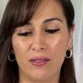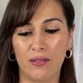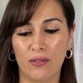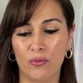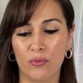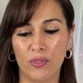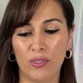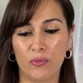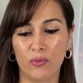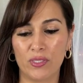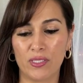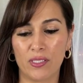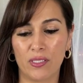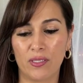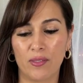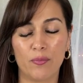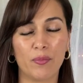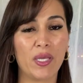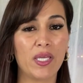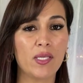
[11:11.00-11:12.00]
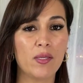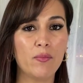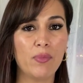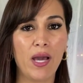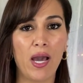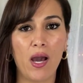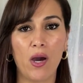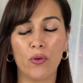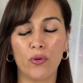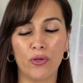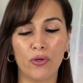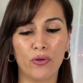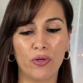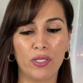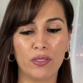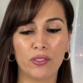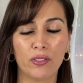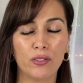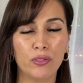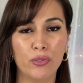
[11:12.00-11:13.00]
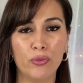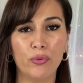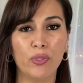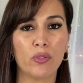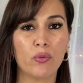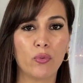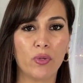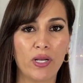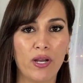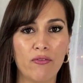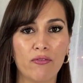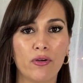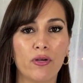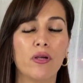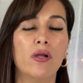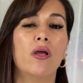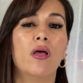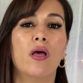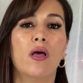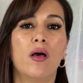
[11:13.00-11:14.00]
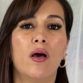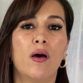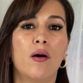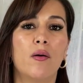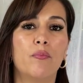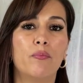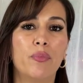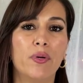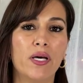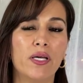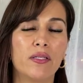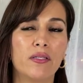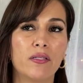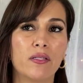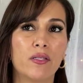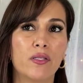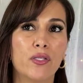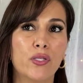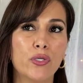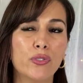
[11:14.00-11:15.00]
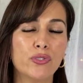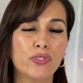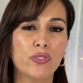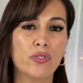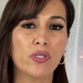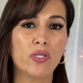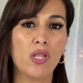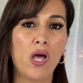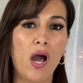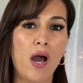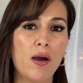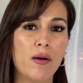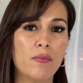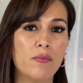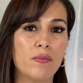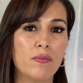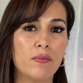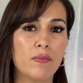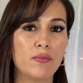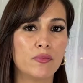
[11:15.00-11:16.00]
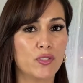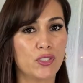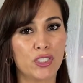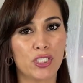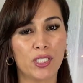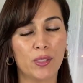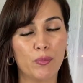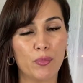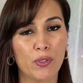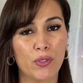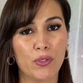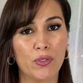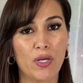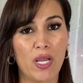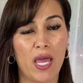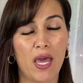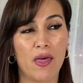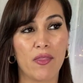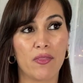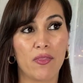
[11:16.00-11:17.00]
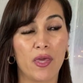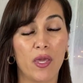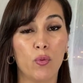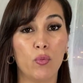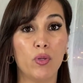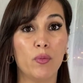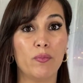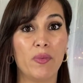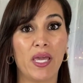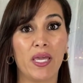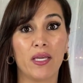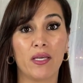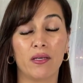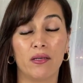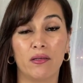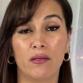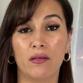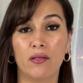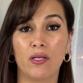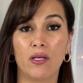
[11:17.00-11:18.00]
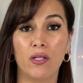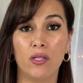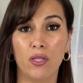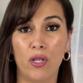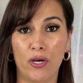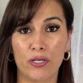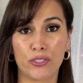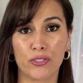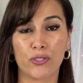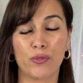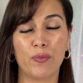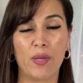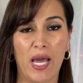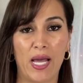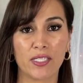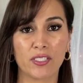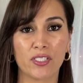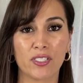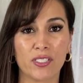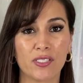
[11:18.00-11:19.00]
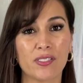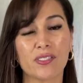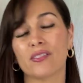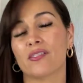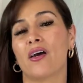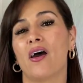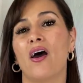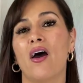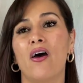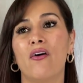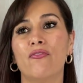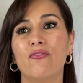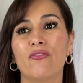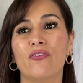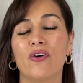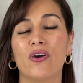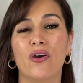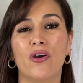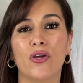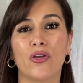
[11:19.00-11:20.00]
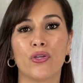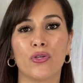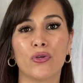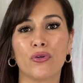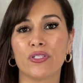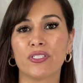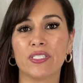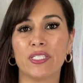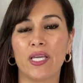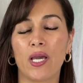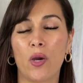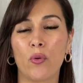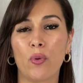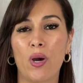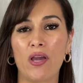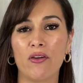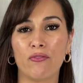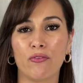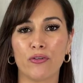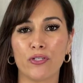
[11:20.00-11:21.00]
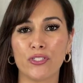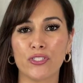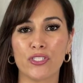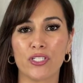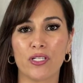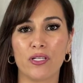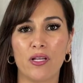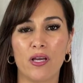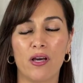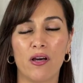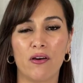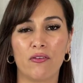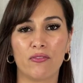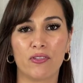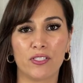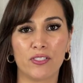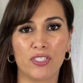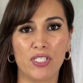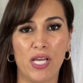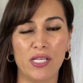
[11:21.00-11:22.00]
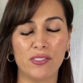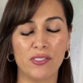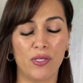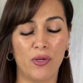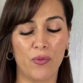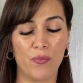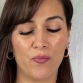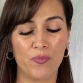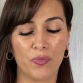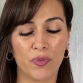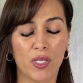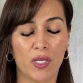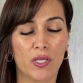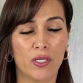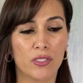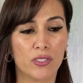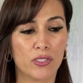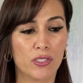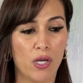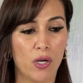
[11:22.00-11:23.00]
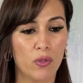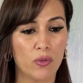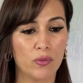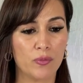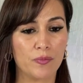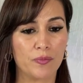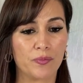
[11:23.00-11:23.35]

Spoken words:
what was it? The baking powder and the glue and whatever. But those are a lot cheaper, and they will make larger batches of your DIY version of the gesso. So